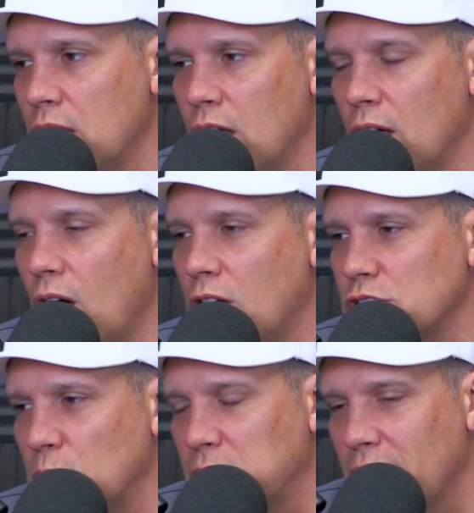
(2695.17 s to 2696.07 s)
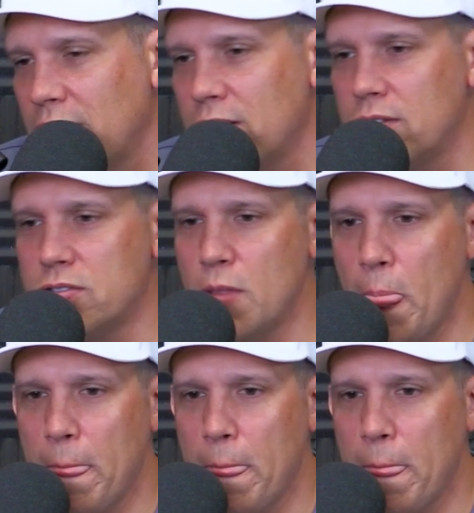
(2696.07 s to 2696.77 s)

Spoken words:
all of the players.